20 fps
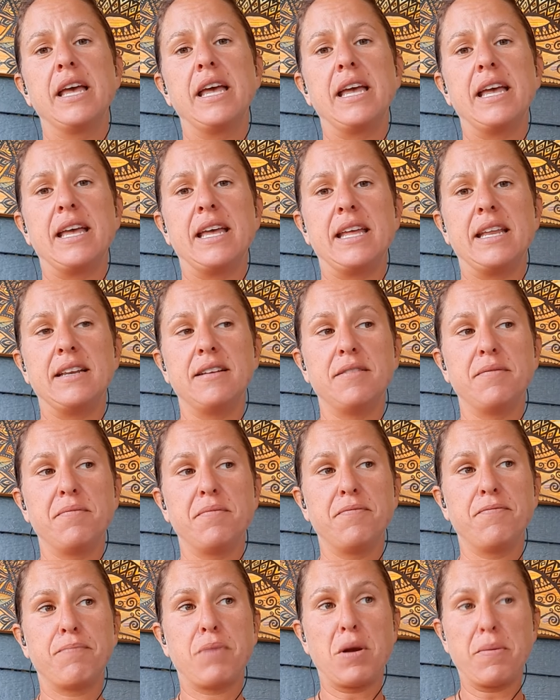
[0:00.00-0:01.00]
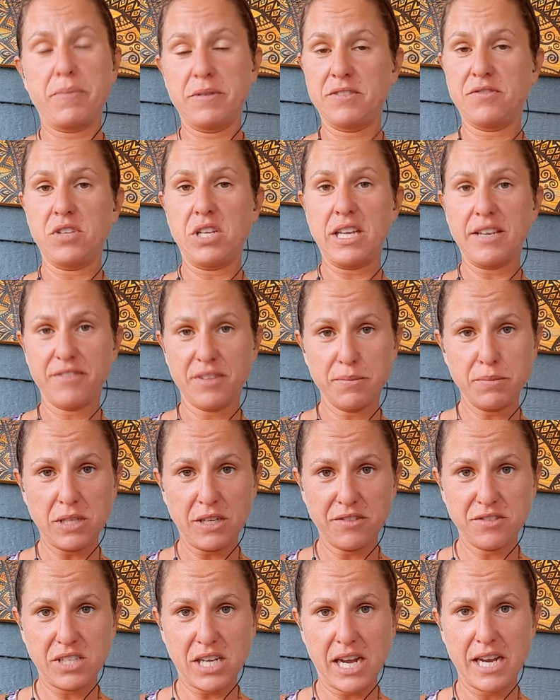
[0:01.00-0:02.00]
and purposefully give
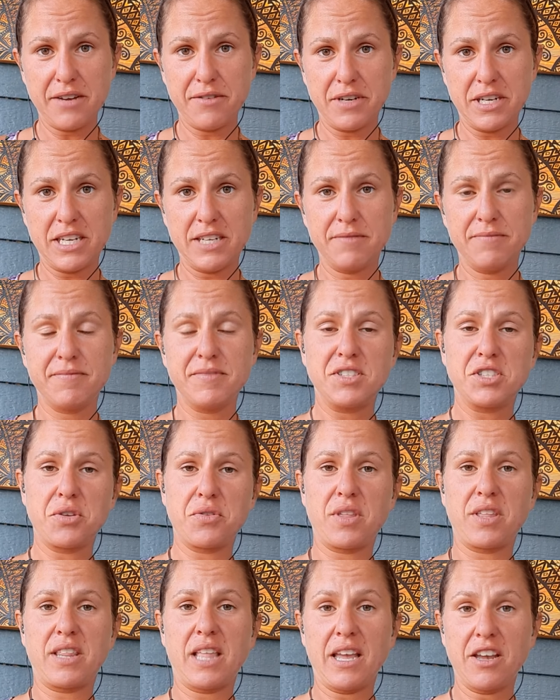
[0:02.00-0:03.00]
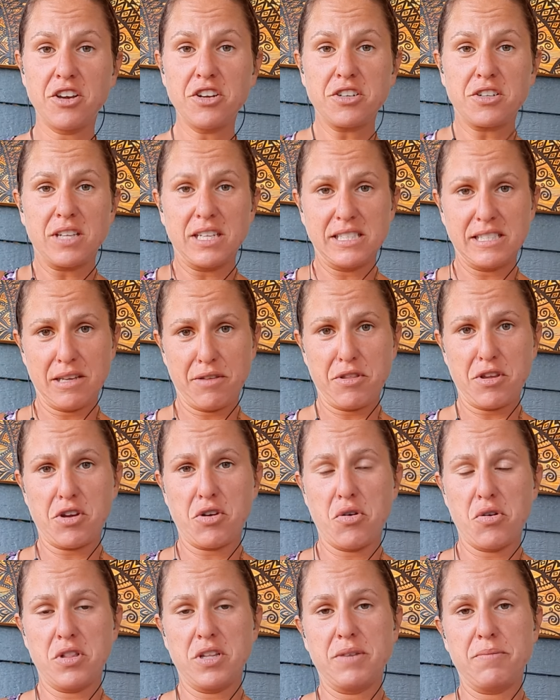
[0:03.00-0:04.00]
themselves diarrhea so that they could cleanse out their
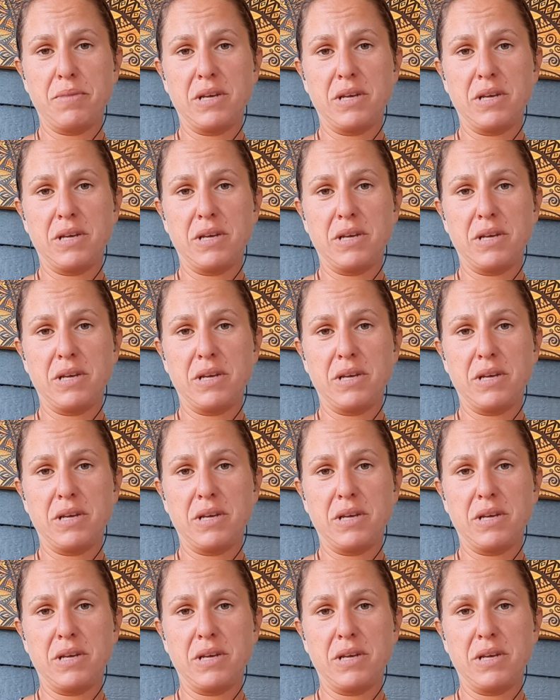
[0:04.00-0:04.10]
colon,